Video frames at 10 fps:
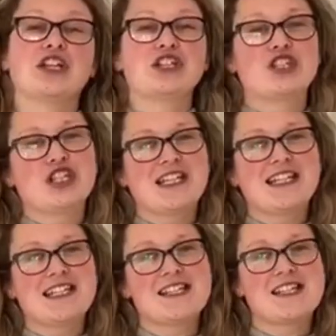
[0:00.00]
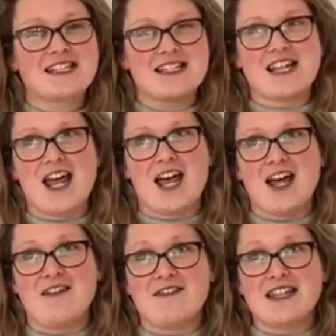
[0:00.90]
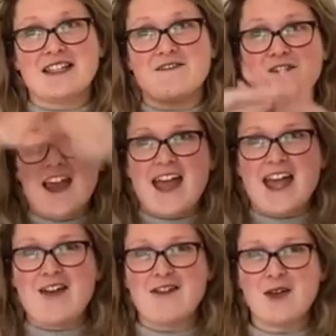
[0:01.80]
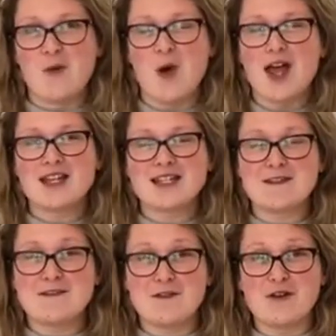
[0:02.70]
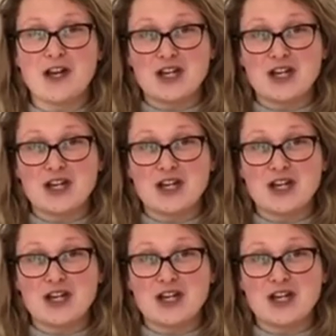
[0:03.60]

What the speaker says: Jesus' love is very wonderful.